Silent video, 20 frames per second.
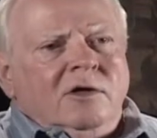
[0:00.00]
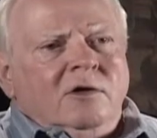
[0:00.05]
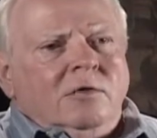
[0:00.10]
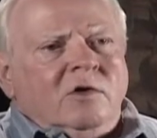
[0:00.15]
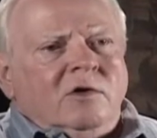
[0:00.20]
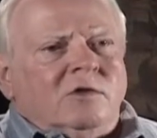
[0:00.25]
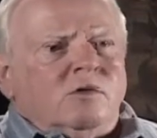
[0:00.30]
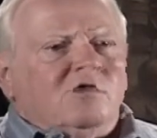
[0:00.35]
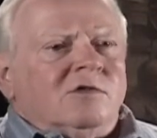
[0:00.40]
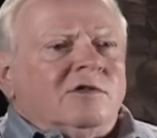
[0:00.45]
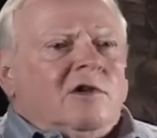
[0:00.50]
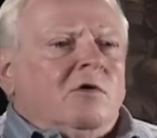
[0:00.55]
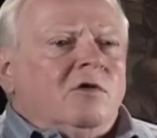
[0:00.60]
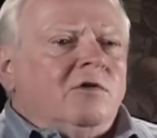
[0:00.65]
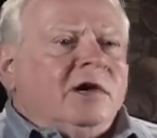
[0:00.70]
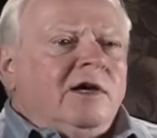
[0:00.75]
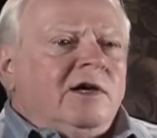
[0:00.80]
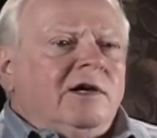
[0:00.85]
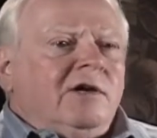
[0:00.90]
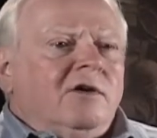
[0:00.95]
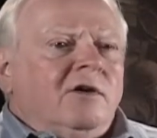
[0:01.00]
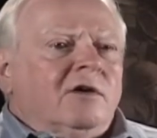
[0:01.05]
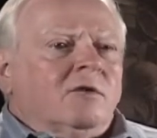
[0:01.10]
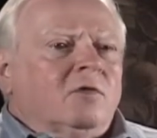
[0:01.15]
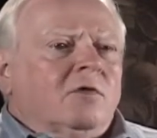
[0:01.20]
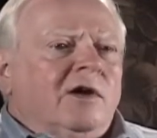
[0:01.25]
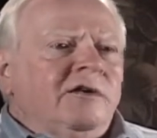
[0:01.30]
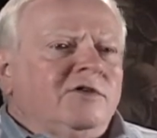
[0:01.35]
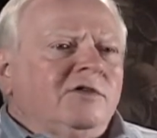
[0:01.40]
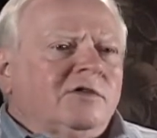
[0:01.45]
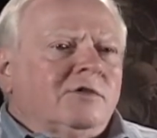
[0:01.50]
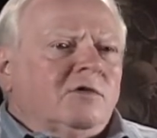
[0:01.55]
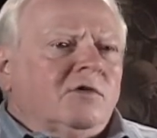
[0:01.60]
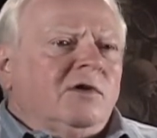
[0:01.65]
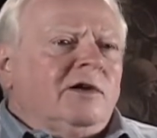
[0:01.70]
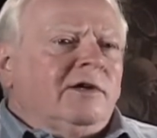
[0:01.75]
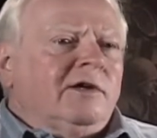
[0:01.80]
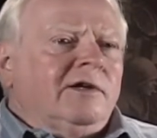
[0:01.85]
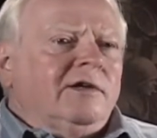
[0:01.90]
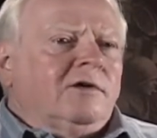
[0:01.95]
which was located on Race
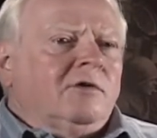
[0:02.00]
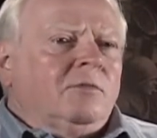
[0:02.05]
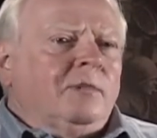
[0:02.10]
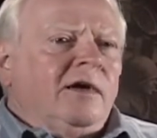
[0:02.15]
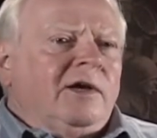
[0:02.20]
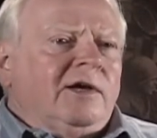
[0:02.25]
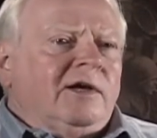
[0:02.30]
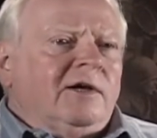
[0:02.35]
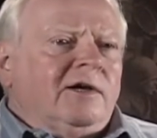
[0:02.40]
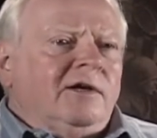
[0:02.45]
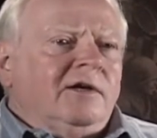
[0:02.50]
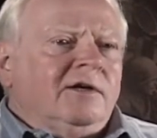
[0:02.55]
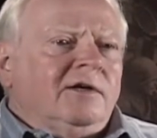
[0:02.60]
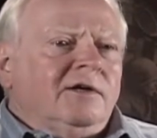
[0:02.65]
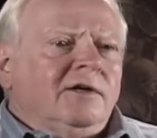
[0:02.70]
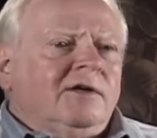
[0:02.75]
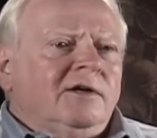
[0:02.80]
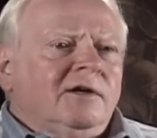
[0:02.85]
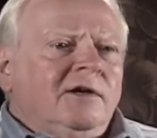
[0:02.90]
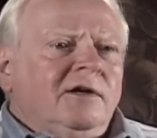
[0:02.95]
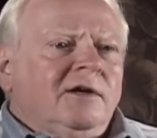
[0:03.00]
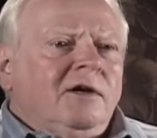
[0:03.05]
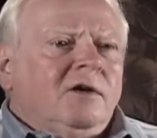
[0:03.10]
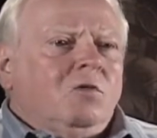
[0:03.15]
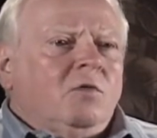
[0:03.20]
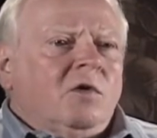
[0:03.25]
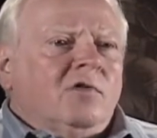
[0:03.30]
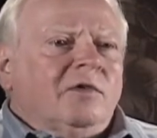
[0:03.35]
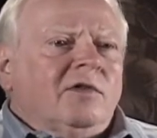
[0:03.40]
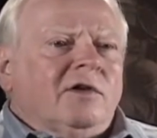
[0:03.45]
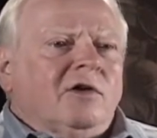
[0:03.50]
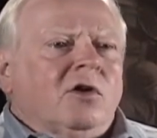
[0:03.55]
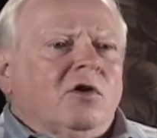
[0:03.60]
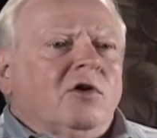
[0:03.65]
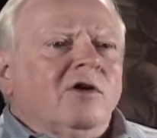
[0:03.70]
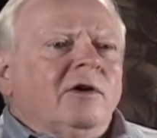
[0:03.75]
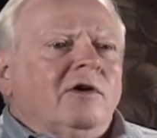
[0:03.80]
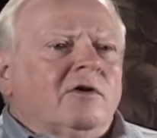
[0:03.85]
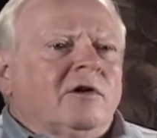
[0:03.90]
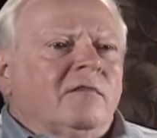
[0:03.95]
Street in Urbana, where the
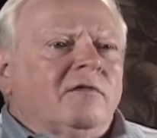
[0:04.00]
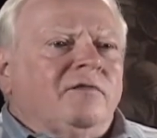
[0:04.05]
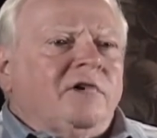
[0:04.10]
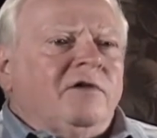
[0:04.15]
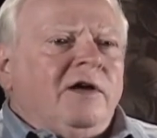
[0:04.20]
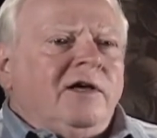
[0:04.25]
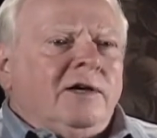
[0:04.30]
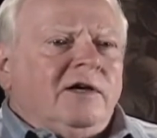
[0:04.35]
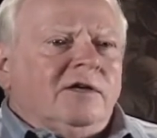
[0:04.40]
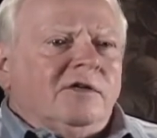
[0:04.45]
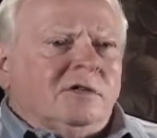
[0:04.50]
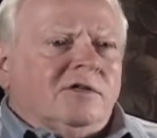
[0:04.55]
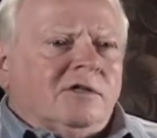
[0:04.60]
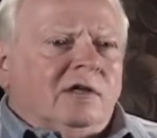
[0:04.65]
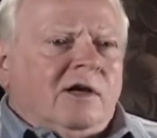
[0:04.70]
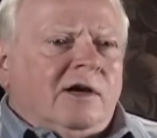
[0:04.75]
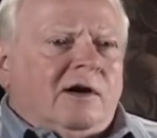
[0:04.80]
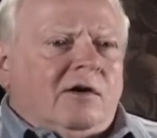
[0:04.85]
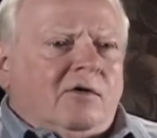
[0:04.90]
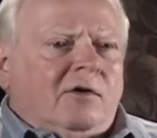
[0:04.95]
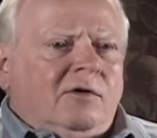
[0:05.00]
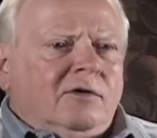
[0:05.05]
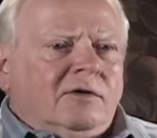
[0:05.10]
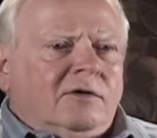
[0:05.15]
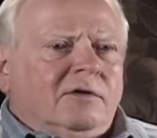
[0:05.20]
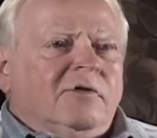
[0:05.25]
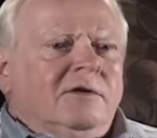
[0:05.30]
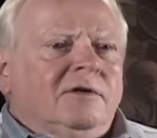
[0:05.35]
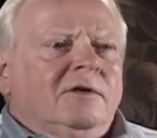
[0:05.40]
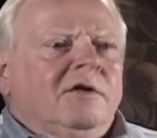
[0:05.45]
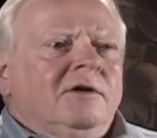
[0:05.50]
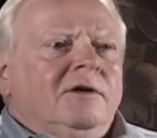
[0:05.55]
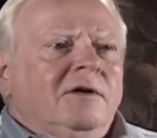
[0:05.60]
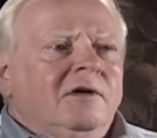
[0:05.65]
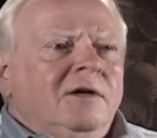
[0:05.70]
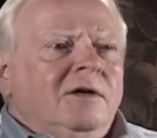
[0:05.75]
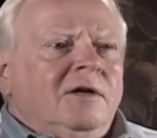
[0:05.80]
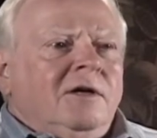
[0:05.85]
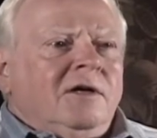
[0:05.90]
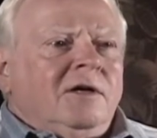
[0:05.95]
Courier Cafe is now.
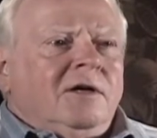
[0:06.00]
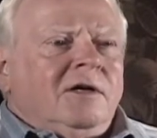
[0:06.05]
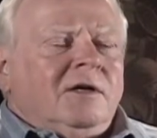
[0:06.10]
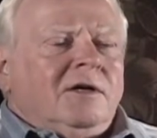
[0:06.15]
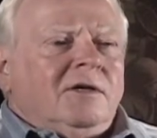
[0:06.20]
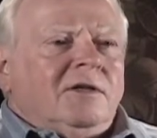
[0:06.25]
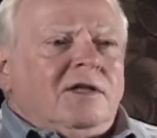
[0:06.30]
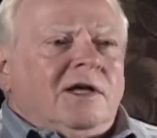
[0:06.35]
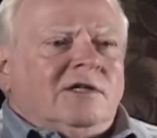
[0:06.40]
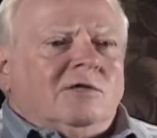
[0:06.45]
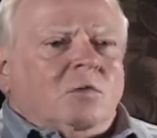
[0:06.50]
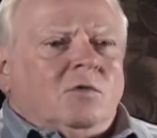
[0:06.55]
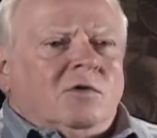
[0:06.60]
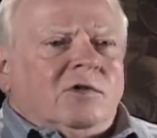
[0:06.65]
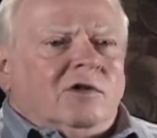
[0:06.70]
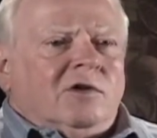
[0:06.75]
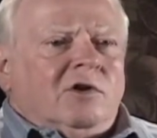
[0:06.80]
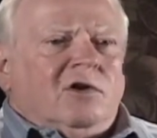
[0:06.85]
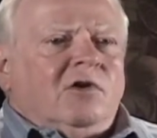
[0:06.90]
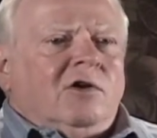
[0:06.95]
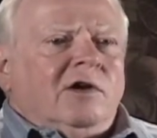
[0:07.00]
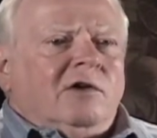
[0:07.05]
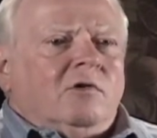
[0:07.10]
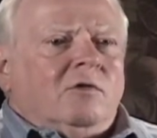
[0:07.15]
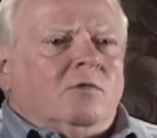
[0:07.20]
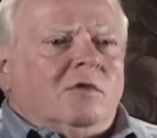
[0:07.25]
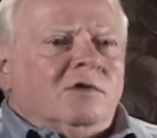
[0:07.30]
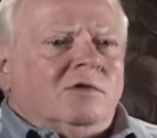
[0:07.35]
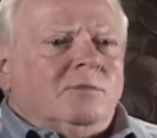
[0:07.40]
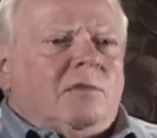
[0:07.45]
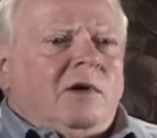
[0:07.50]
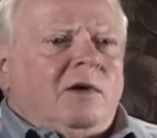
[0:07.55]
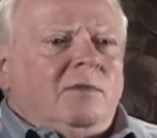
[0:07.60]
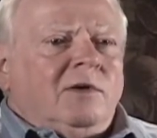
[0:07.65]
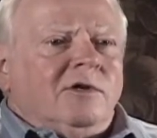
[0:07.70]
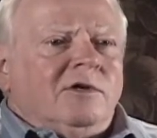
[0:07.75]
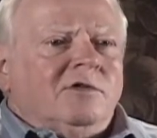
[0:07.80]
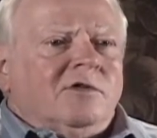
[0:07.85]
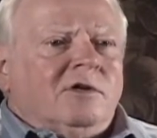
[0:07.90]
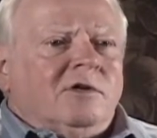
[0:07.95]
That's where the Courier was
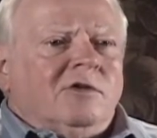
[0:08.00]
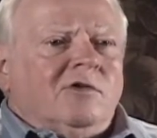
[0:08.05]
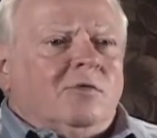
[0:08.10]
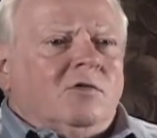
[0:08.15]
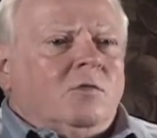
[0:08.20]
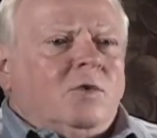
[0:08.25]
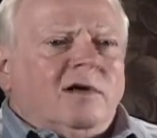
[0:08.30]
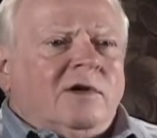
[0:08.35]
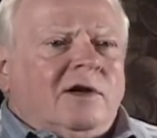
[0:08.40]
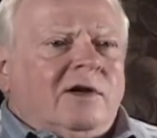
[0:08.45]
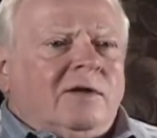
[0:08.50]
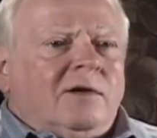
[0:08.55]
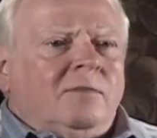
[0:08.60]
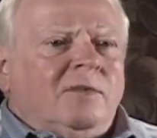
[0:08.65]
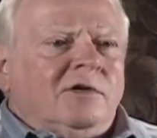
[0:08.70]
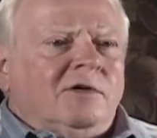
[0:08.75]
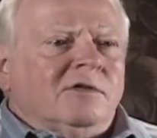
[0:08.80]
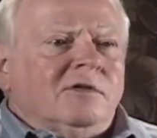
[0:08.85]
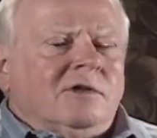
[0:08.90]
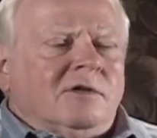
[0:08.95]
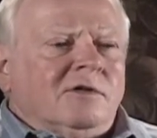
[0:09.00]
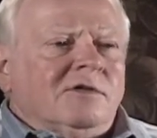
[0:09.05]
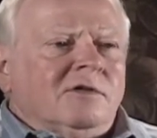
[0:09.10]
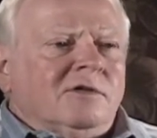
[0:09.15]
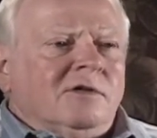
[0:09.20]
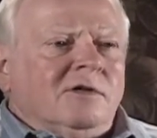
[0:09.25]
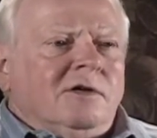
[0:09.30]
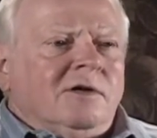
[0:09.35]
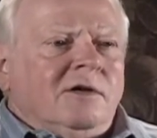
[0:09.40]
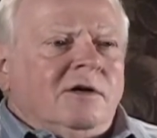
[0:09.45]
published until it went out of business.